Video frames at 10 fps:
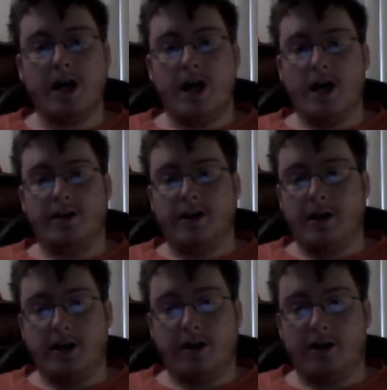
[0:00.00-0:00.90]
and
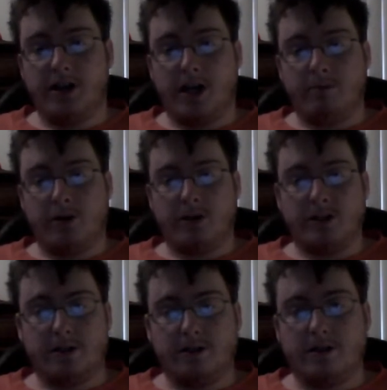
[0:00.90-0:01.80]
they aren't that
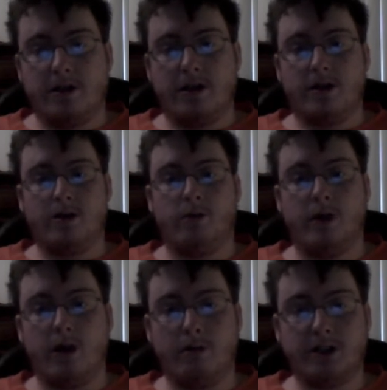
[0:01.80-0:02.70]
person. We
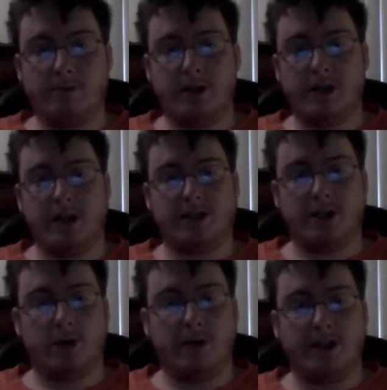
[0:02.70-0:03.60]
all want to be kings and
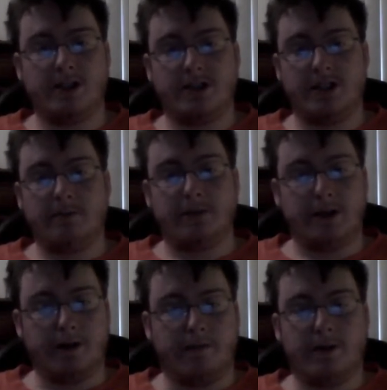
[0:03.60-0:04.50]
queens of something
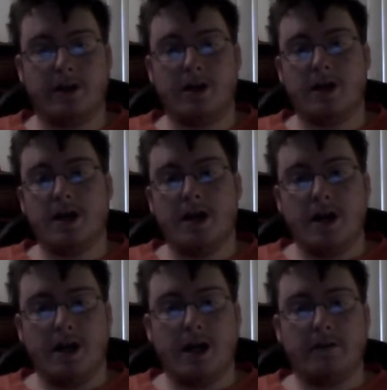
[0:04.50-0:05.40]

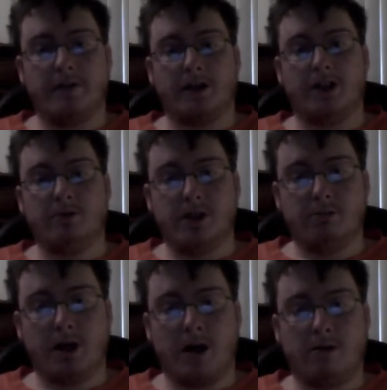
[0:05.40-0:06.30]
and having unlimited
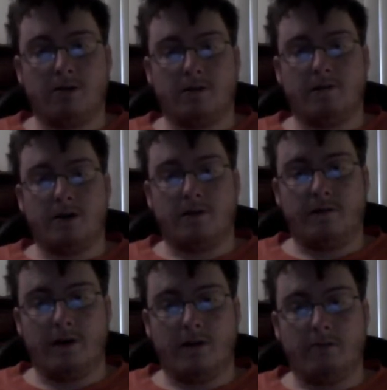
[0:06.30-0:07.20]
power over our
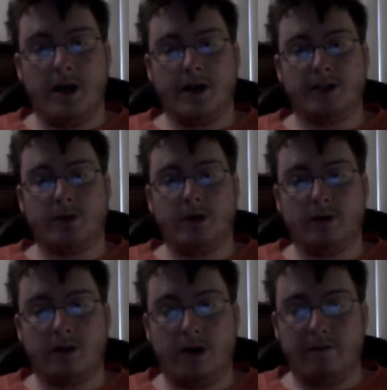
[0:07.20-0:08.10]
fellow man is a real
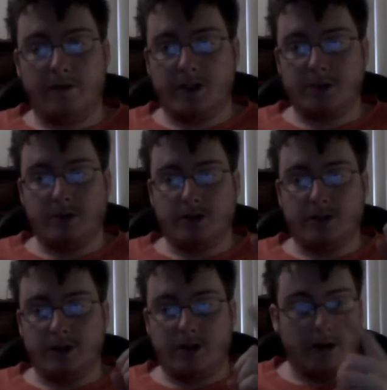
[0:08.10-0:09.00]
confidence
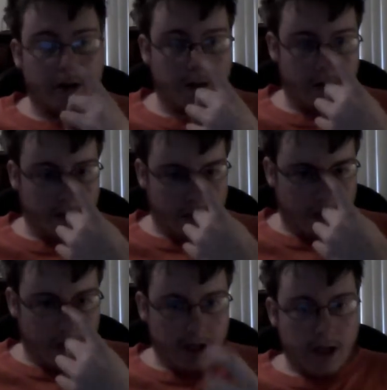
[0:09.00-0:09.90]
booster.
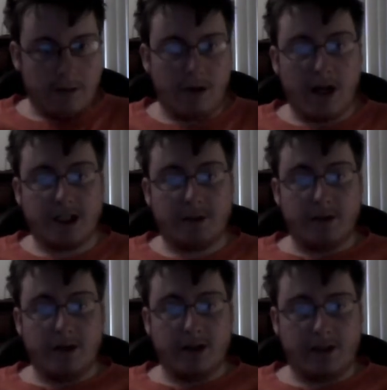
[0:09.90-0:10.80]
In my
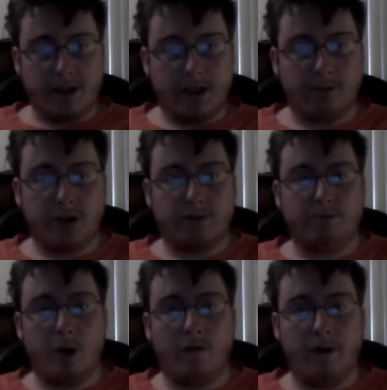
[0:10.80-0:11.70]
experience, the most
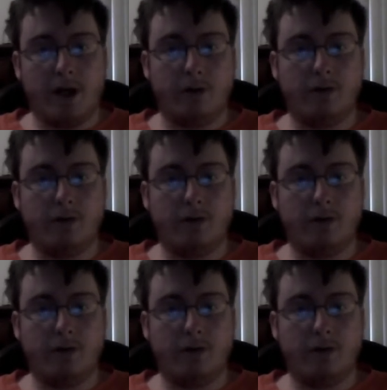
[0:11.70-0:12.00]
motivating